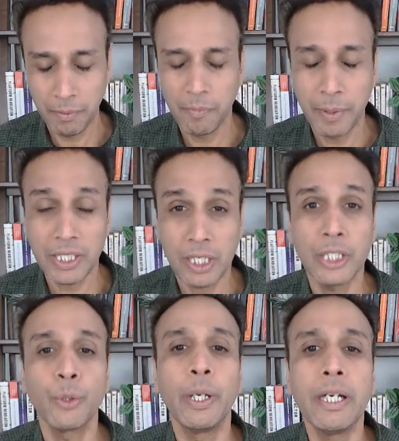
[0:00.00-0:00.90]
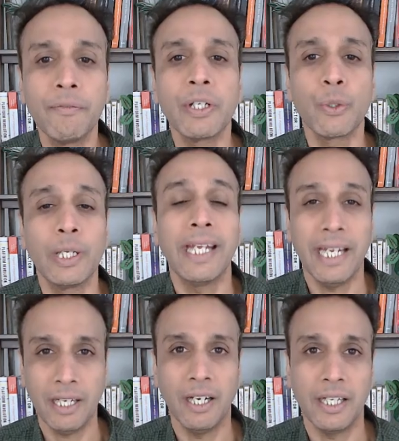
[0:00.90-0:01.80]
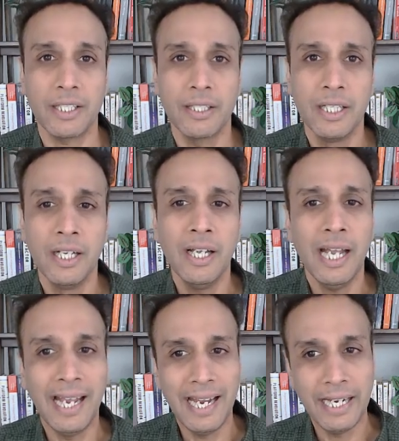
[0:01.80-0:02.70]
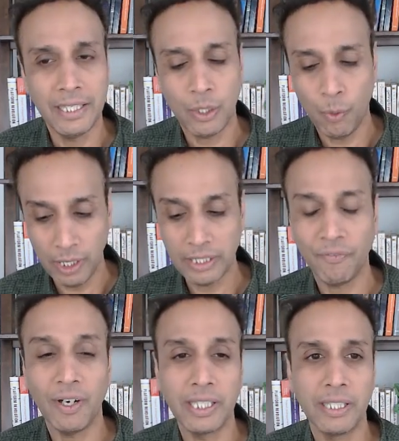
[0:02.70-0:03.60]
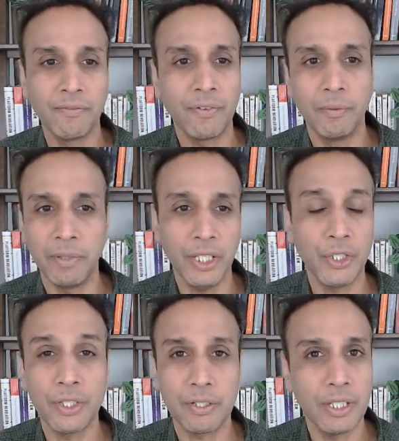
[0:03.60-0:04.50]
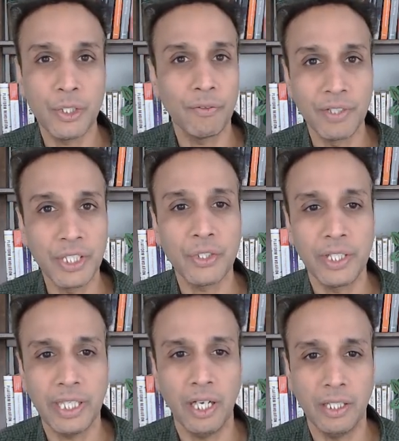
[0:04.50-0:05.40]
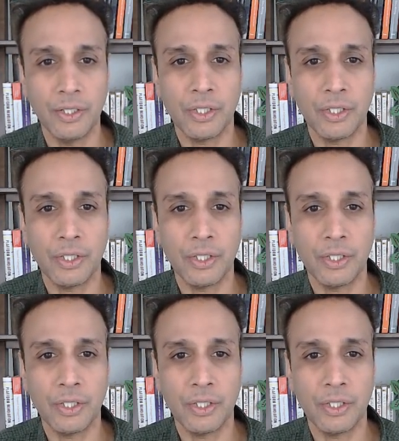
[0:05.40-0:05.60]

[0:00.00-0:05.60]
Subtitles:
basically to individually analyze and quantify them from each of these three colors.